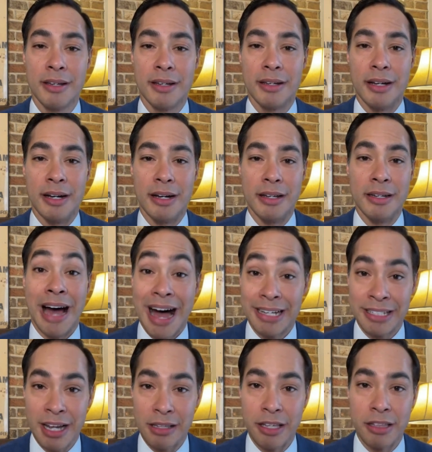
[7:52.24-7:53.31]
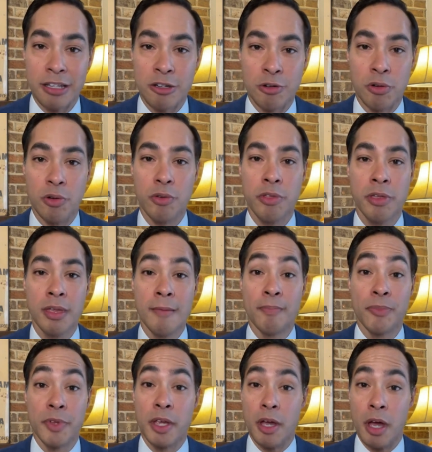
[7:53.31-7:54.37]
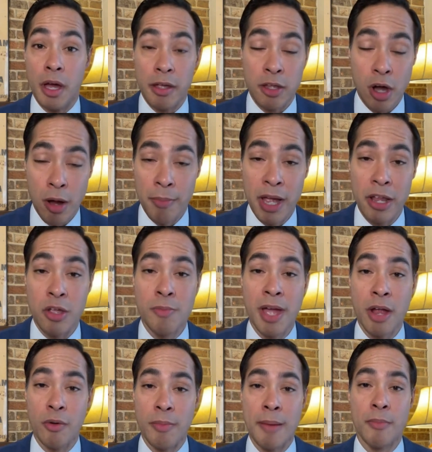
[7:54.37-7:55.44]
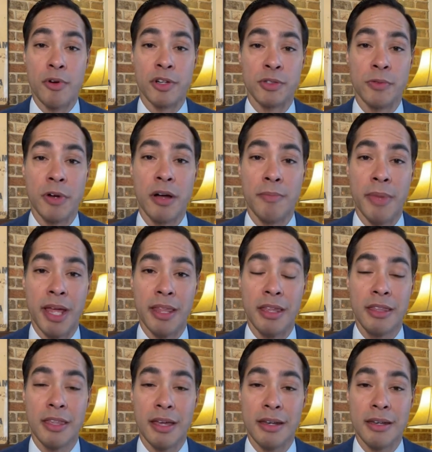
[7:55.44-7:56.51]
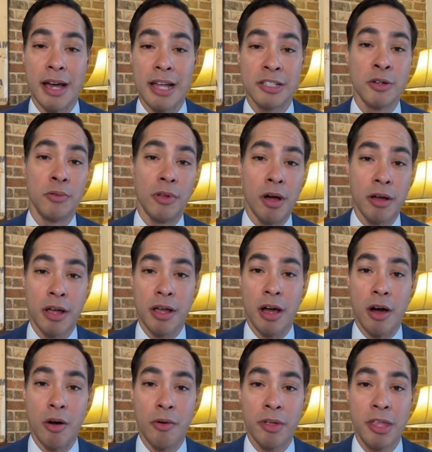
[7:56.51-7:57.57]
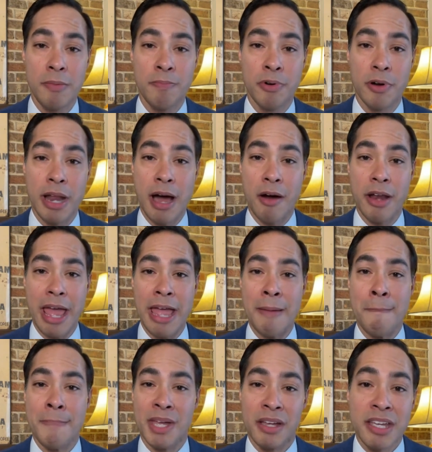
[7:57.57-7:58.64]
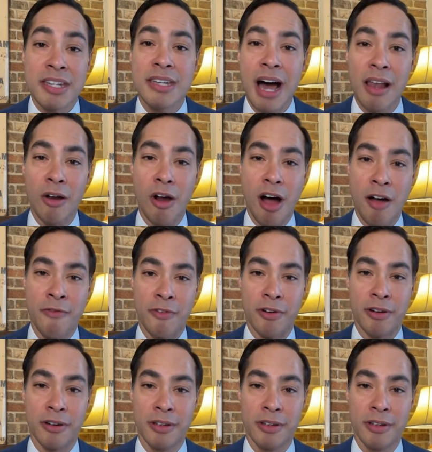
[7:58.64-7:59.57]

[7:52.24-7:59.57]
uh, not telling the truth. Uh, y'all may you may remember as well, Mehdi, that not too long ago he put out a million dollar offer